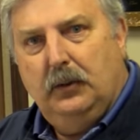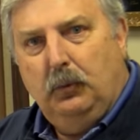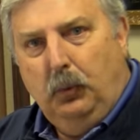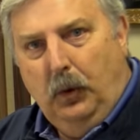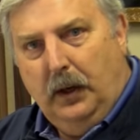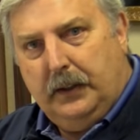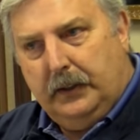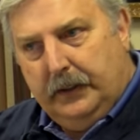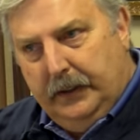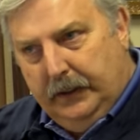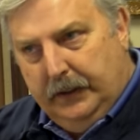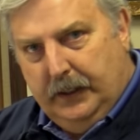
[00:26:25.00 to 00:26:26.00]
Water
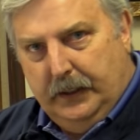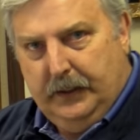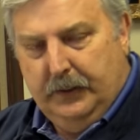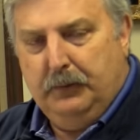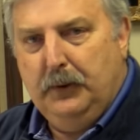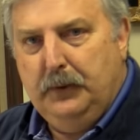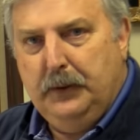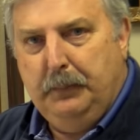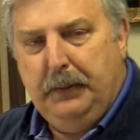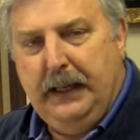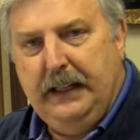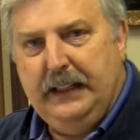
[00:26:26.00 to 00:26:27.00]
can cut through the
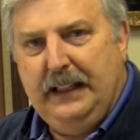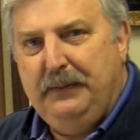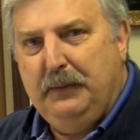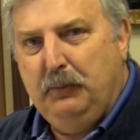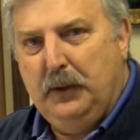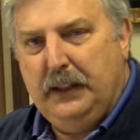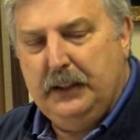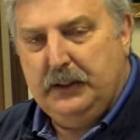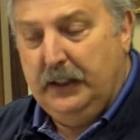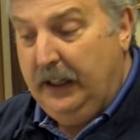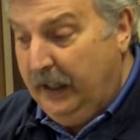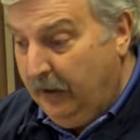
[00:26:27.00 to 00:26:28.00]
paint even when it's
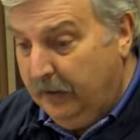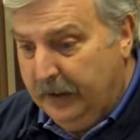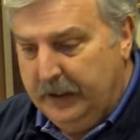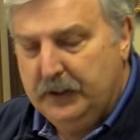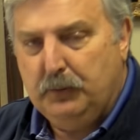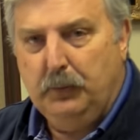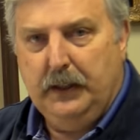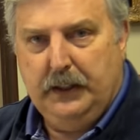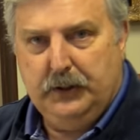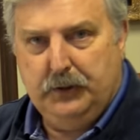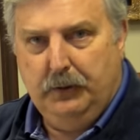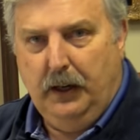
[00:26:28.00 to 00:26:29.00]
the heritage, when
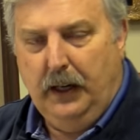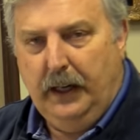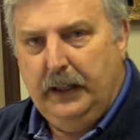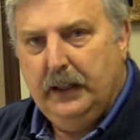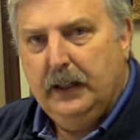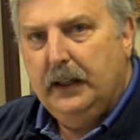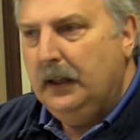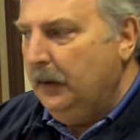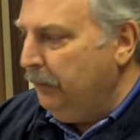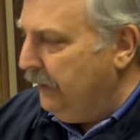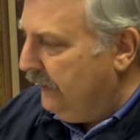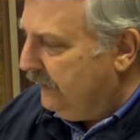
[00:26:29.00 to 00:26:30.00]
it's dry,
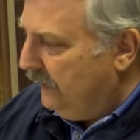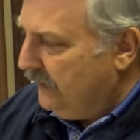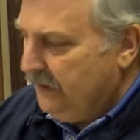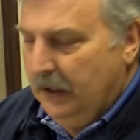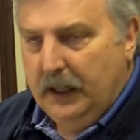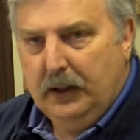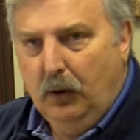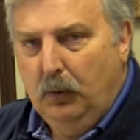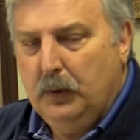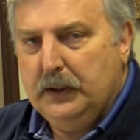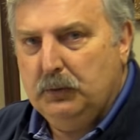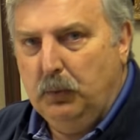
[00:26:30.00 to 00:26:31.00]
but it does not
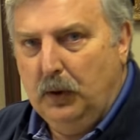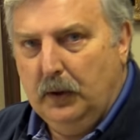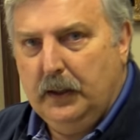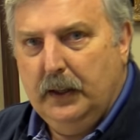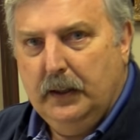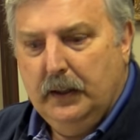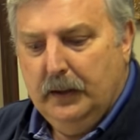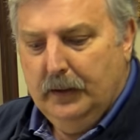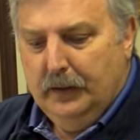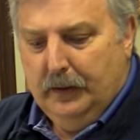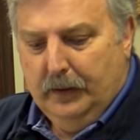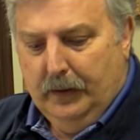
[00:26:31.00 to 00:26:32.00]
always work
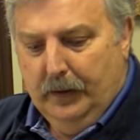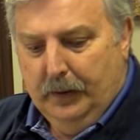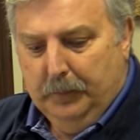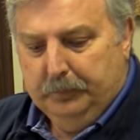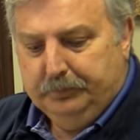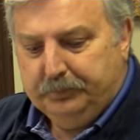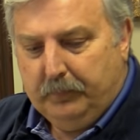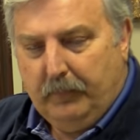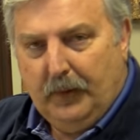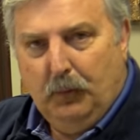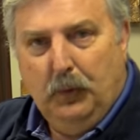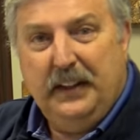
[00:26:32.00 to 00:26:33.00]
um,
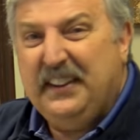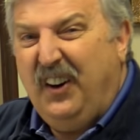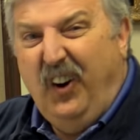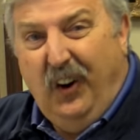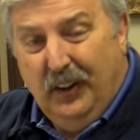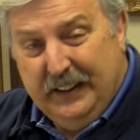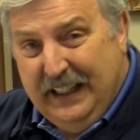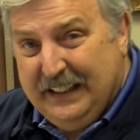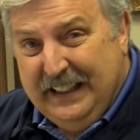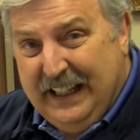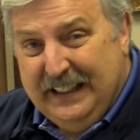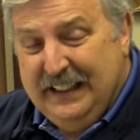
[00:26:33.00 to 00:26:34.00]
with all
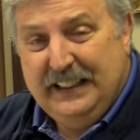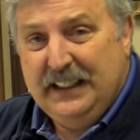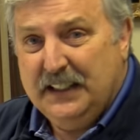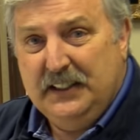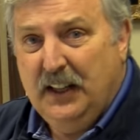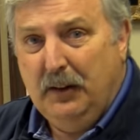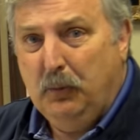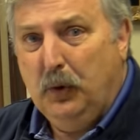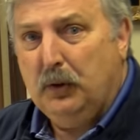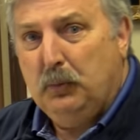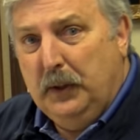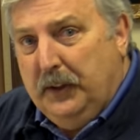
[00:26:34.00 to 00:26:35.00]
that technique does not
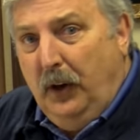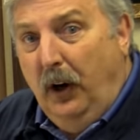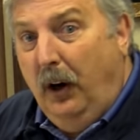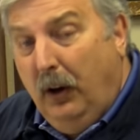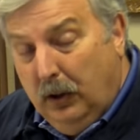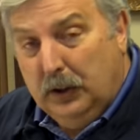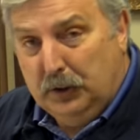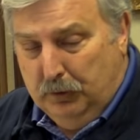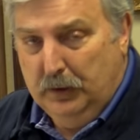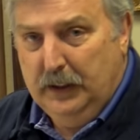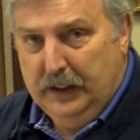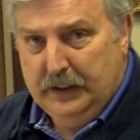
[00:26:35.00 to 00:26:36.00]
work with all
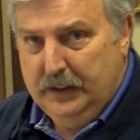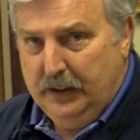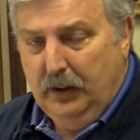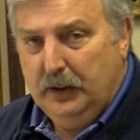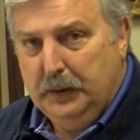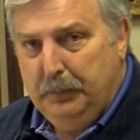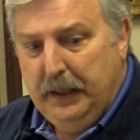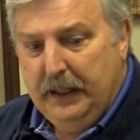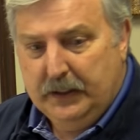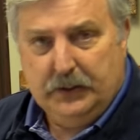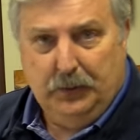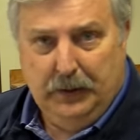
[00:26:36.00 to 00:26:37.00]
acrylics. It all
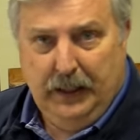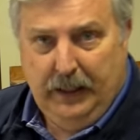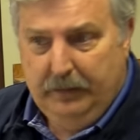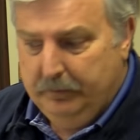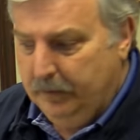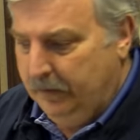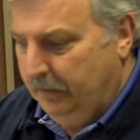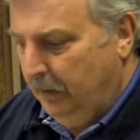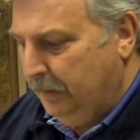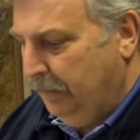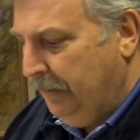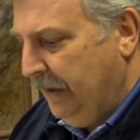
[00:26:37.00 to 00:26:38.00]
depends, okay? It
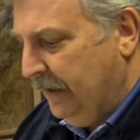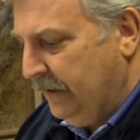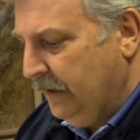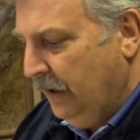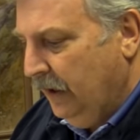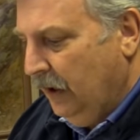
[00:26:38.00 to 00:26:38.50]
all depends.